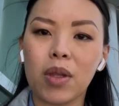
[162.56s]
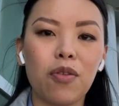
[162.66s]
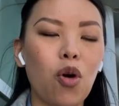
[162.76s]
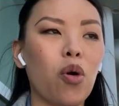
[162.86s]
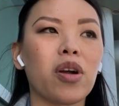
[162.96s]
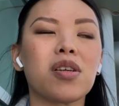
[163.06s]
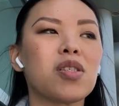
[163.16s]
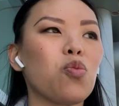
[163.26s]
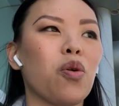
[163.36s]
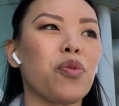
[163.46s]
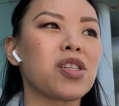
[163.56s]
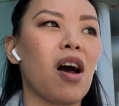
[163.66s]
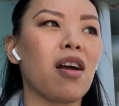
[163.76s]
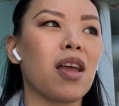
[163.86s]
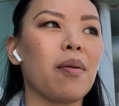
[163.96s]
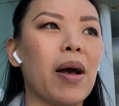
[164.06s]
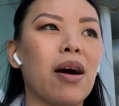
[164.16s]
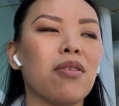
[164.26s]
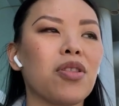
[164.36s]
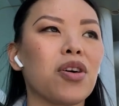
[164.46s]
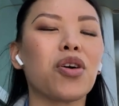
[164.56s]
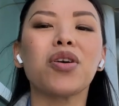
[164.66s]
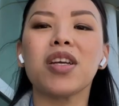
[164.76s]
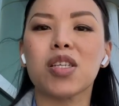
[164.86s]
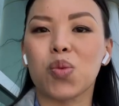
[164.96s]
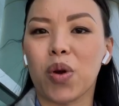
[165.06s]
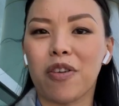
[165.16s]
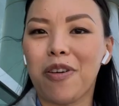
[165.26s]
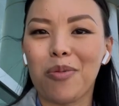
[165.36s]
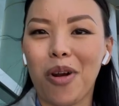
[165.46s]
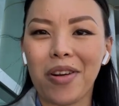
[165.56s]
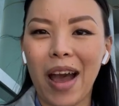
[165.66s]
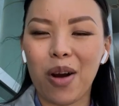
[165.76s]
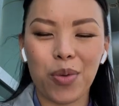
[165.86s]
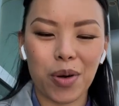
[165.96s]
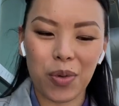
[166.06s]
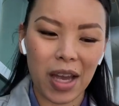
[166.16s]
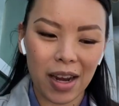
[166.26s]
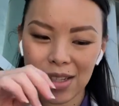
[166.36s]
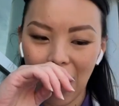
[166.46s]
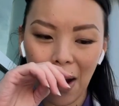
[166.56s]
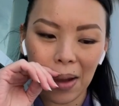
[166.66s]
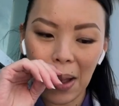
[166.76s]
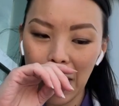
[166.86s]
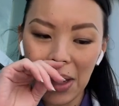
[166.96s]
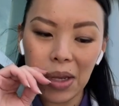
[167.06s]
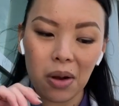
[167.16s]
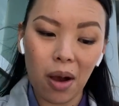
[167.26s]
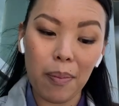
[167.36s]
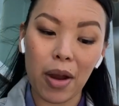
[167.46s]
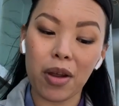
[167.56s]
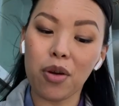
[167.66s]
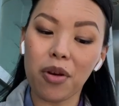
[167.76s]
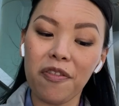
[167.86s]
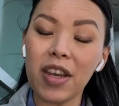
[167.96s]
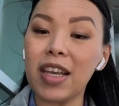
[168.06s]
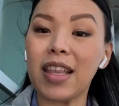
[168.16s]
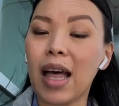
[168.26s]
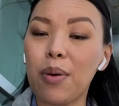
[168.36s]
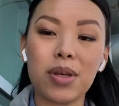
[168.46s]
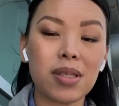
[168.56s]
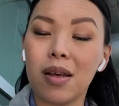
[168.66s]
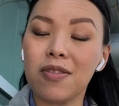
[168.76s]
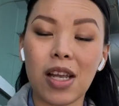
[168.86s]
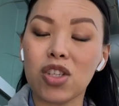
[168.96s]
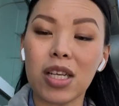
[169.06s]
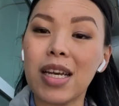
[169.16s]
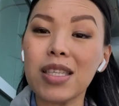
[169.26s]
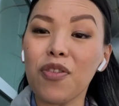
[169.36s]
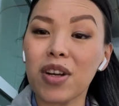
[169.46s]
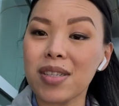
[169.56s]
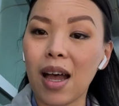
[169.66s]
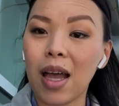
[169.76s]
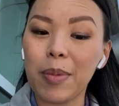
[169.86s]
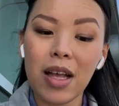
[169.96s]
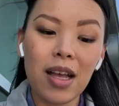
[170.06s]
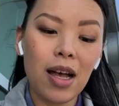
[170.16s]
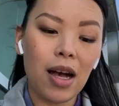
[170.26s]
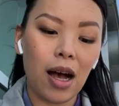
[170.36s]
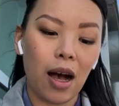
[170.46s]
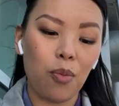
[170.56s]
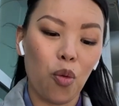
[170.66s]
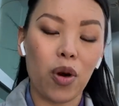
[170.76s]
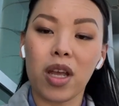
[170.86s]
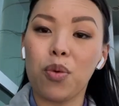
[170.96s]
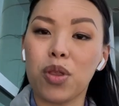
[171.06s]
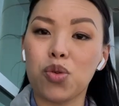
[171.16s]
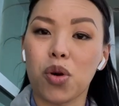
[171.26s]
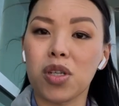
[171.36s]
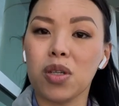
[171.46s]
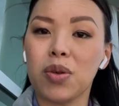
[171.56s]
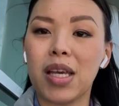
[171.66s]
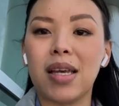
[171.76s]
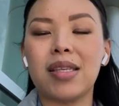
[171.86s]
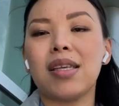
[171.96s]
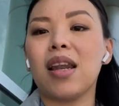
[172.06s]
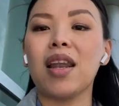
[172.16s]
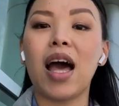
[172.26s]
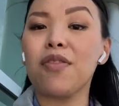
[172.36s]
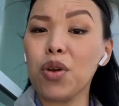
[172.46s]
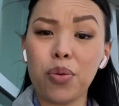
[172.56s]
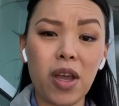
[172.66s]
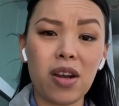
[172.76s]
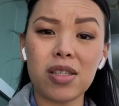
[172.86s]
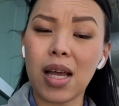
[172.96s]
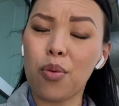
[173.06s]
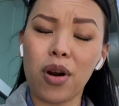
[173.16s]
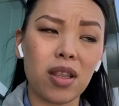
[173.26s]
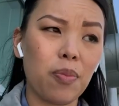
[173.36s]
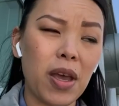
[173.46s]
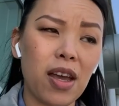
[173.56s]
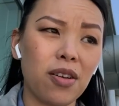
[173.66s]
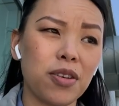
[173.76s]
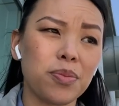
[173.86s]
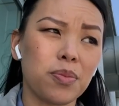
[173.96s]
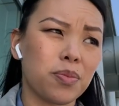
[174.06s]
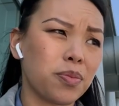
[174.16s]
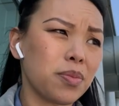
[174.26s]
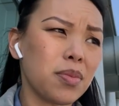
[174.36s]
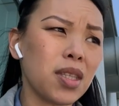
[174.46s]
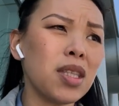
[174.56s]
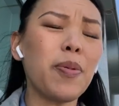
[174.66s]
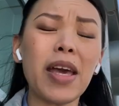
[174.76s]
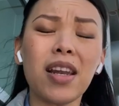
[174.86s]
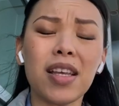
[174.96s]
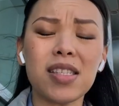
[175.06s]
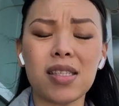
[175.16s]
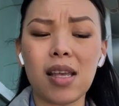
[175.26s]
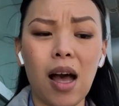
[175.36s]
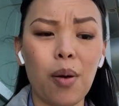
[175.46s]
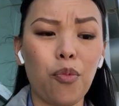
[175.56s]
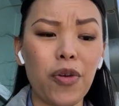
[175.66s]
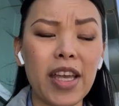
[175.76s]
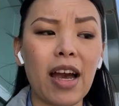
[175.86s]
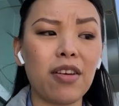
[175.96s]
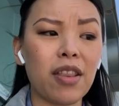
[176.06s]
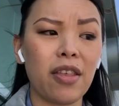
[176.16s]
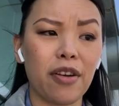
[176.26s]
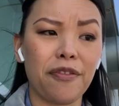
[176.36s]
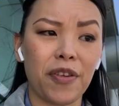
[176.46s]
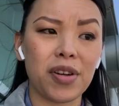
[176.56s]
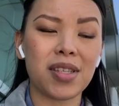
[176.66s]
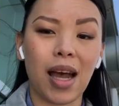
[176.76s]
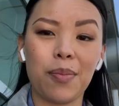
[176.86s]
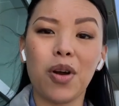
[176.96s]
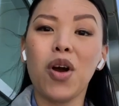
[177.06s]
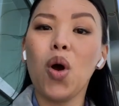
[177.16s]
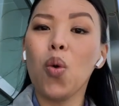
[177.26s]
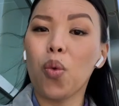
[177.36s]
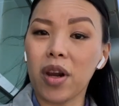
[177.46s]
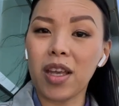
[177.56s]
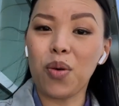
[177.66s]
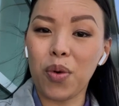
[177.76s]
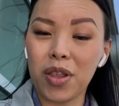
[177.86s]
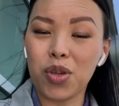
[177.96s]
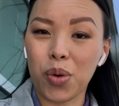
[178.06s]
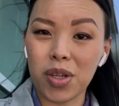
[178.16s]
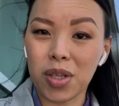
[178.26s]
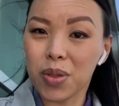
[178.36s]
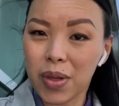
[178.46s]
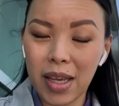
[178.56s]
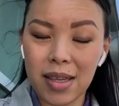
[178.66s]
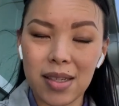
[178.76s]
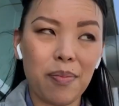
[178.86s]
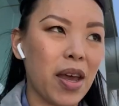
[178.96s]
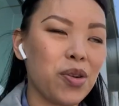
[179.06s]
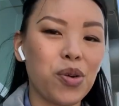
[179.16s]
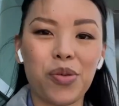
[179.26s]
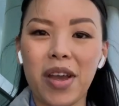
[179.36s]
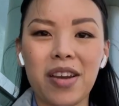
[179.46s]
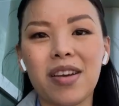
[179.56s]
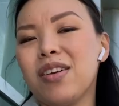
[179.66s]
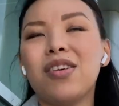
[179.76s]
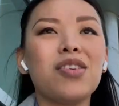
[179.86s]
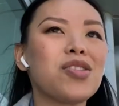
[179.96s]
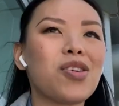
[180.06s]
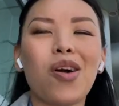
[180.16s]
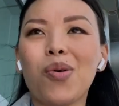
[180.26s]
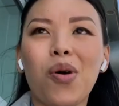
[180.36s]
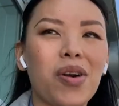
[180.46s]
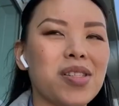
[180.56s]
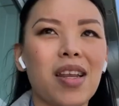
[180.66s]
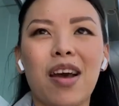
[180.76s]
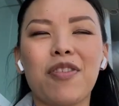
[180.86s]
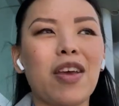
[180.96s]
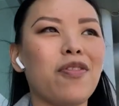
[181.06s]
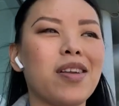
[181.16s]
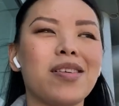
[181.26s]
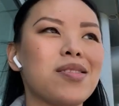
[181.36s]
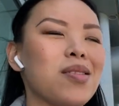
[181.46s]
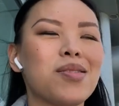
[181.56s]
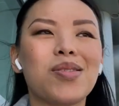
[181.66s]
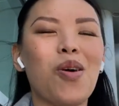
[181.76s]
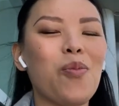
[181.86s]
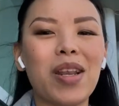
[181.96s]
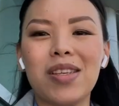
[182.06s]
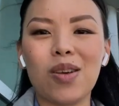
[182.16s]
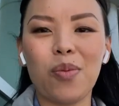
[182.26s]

of course, when we're talking about the earliest work from Ron Howard, we got to talk, American Graffiti, and that was essentially his first time working with George Lucas. And a lot of the creators that were on the panelists recounted their first time working with George Lucas, the man who created Star Wars and have given us so many